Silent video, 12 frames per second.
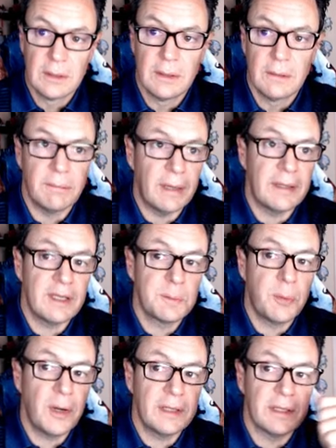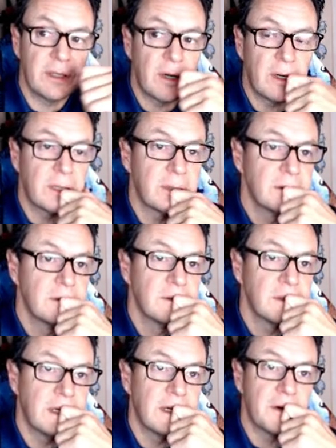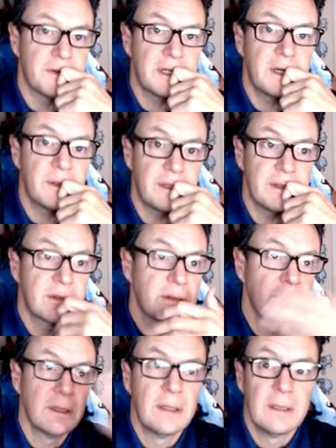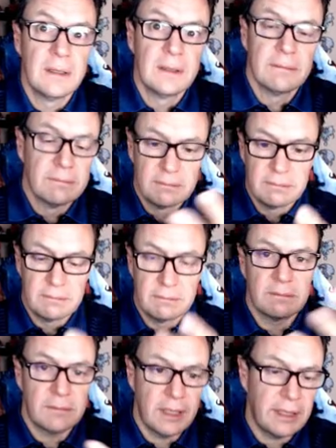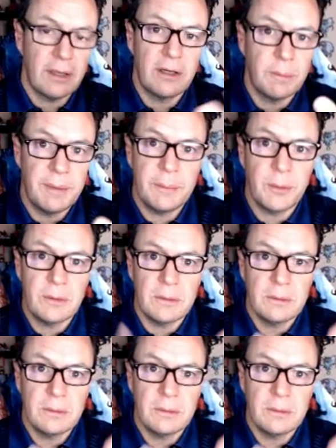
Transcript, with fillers: by this point in our, in our series, take care of your people,